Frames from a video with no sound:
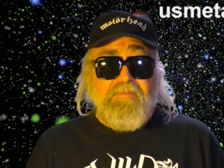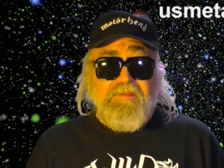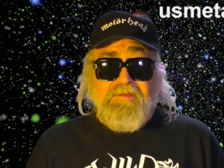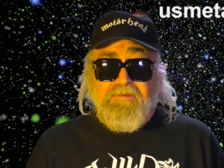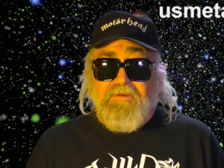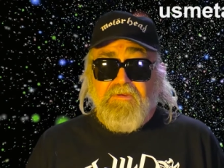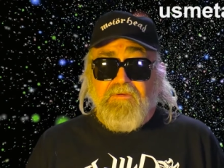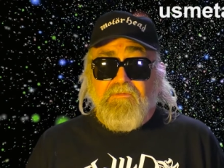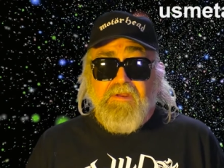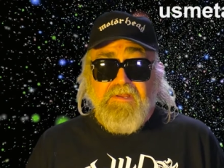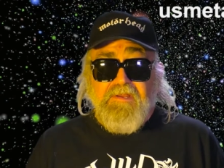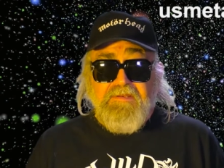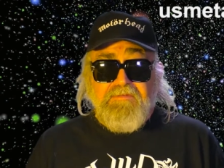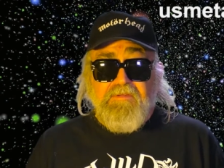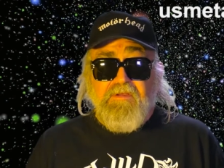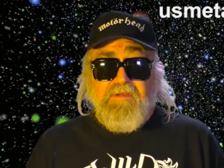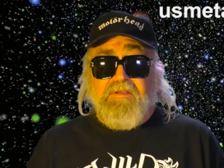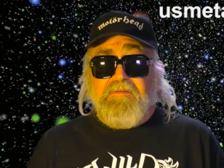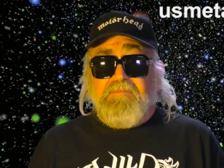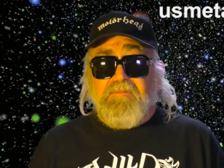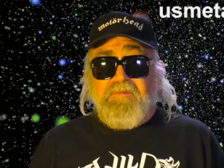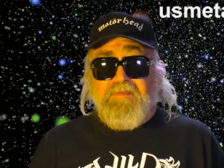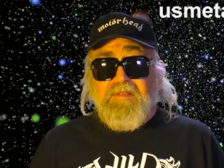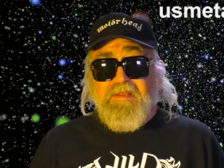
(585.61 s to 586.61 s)
These are great
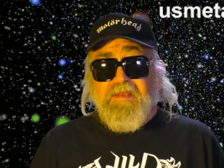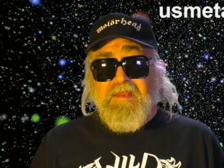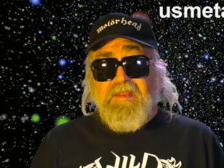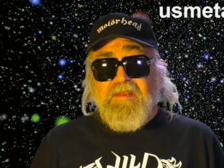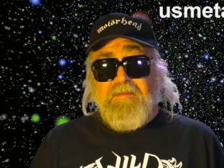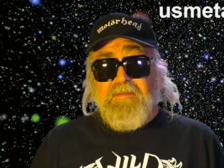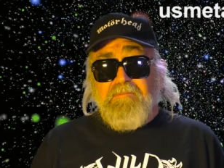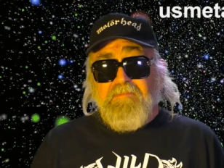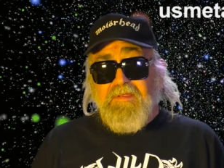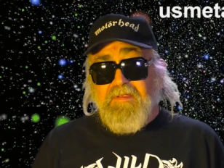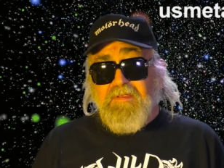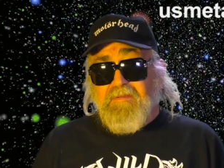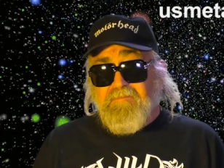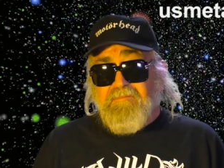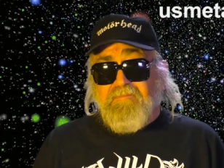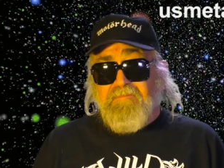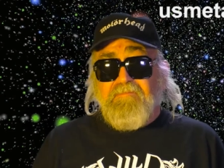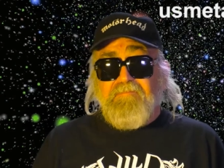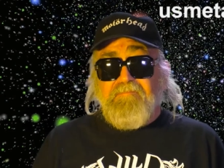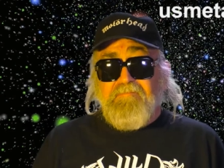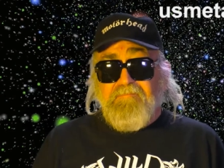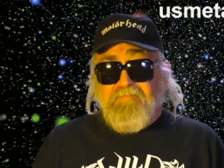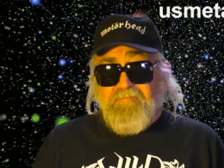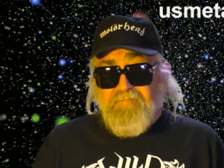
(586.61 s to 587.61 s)
songs, but they need to be
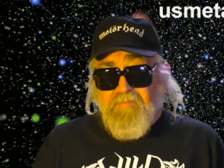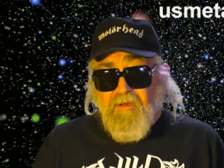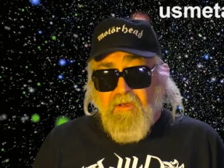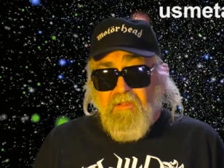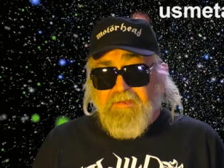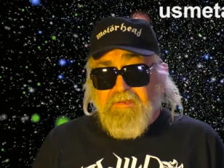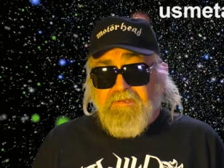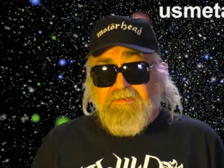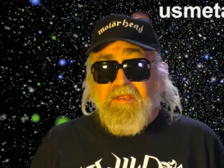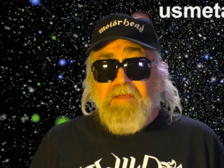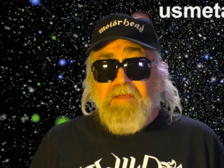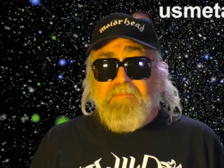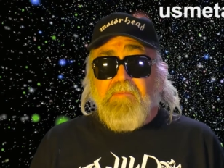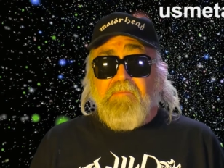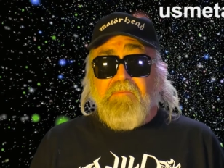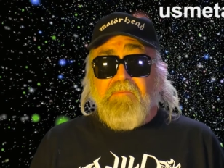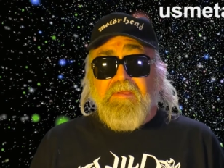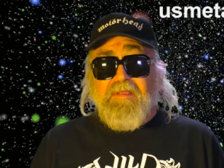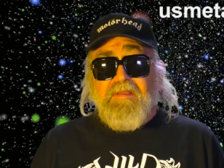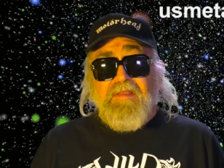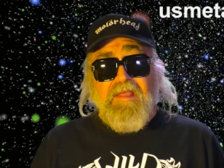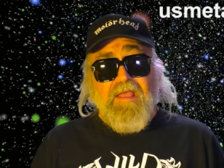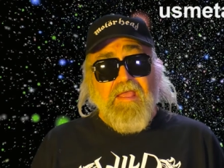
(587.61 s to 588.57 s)
polished up a bit.